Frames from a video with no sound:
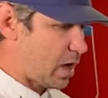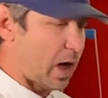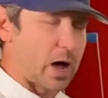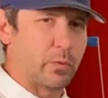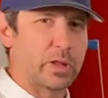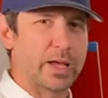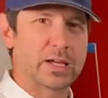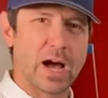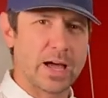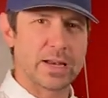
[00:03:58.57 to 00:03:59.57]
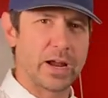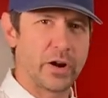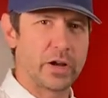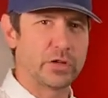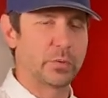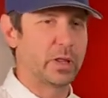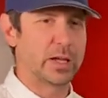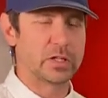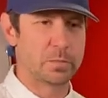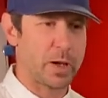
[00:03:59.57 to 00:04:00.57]
Uh, we like Cotton Heritage, we
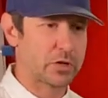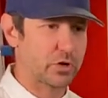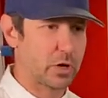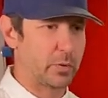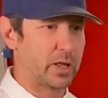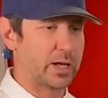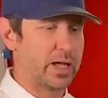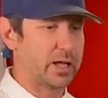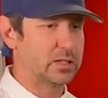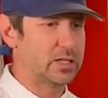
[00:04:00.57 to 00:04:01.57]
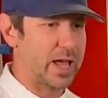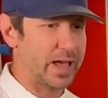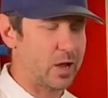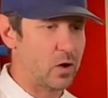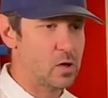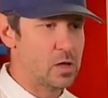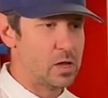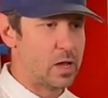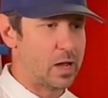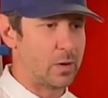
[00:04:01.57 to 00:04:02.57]
like Spectra, we like Hanes Nano,
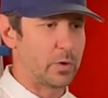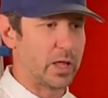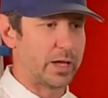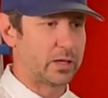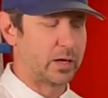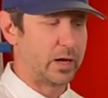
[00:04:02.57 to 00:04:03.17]
uh, we like